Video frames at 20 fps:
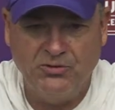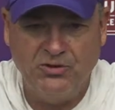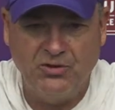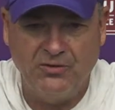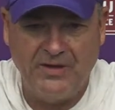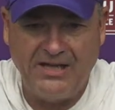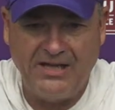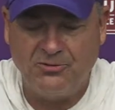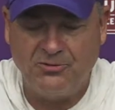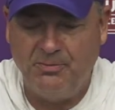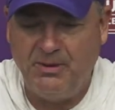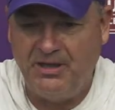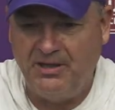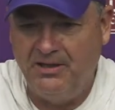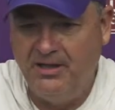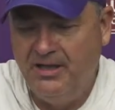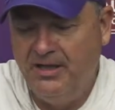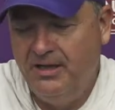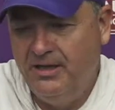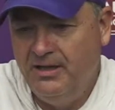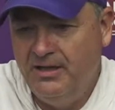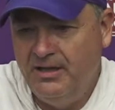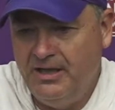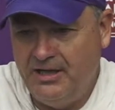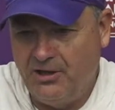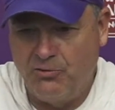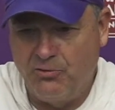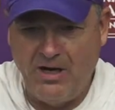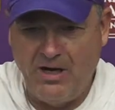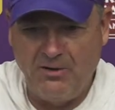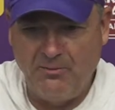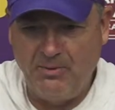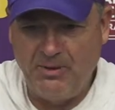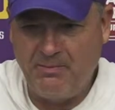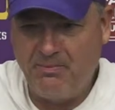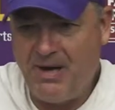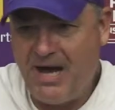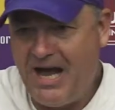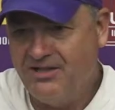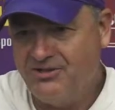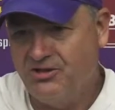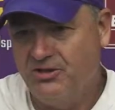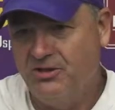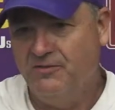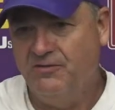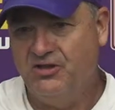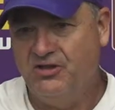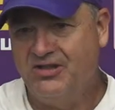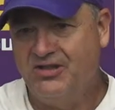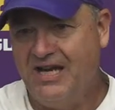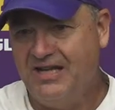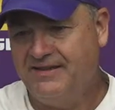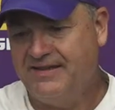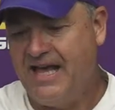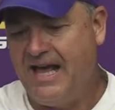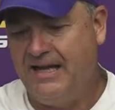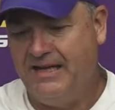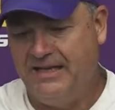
So that's been incredibly positive. You take that